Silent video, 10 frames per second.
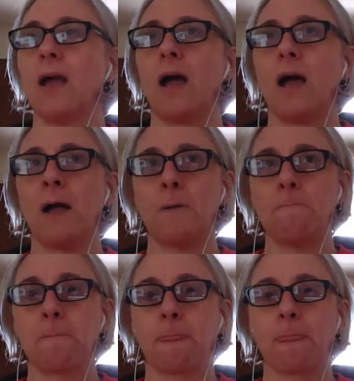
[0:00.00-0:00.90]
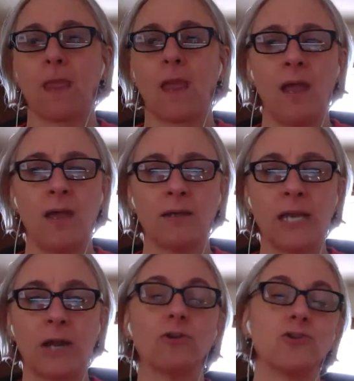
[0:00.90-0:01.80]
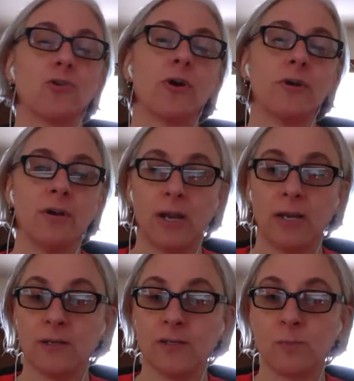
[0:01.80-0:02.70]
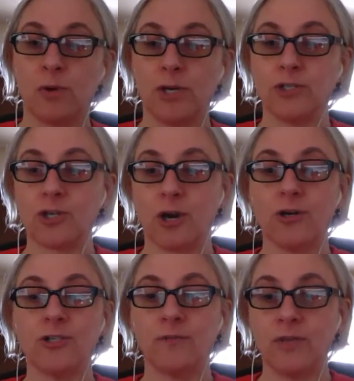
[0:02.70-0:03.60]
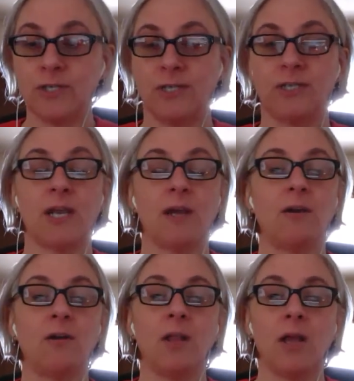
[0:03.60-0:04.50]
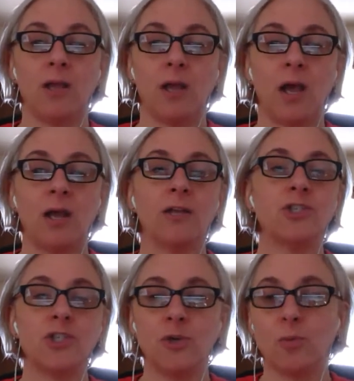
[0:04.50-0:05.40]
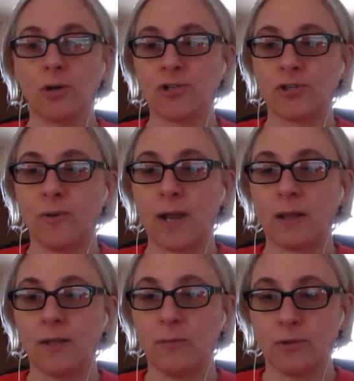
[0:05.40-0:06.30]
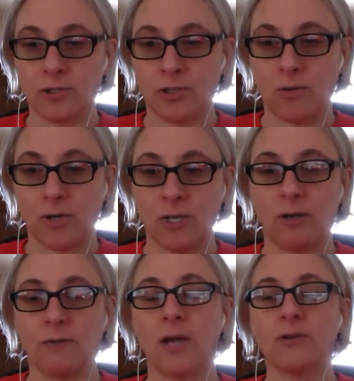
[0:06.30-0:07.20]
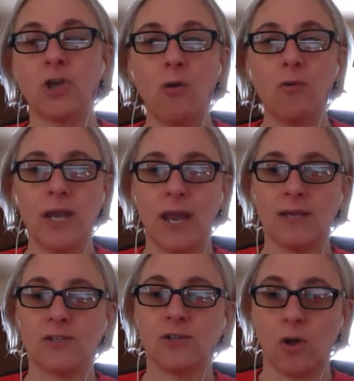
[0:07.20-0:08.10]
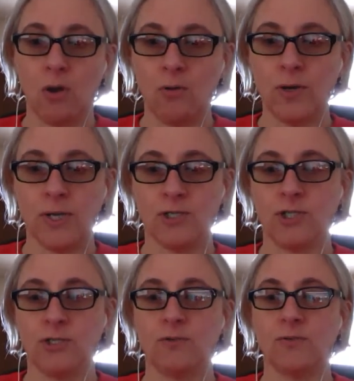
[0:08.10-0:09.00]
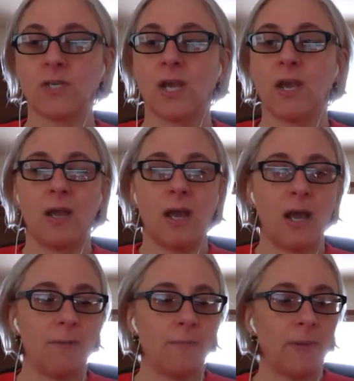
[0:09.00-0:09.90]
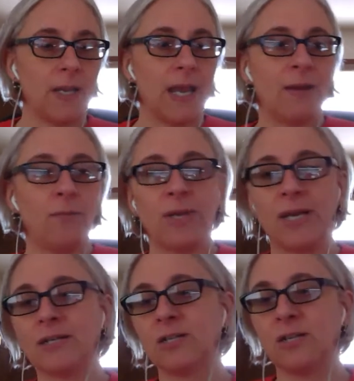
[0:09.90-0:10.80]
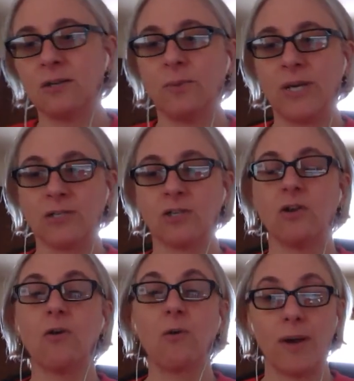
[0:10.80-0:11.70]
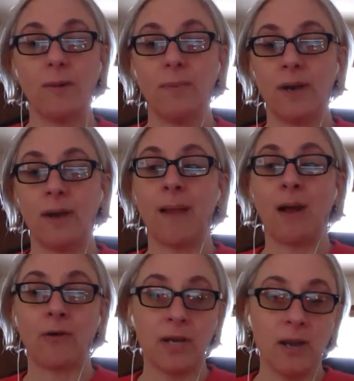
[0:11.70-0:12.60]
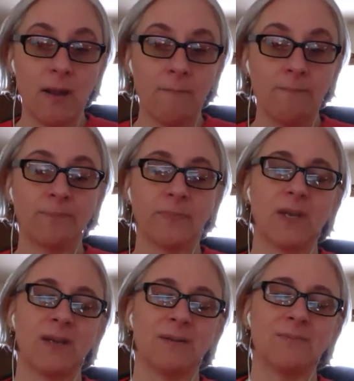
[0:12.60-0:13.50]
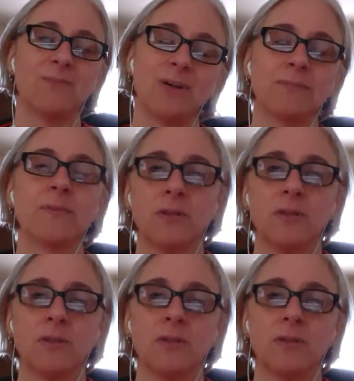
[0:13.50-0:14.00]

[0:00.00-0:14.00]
And Carol Jordan is put in charge of the detail, and she works directly with Tony Hill. Now, Tony has his own issues, and we get to know quite a bit about him. Well,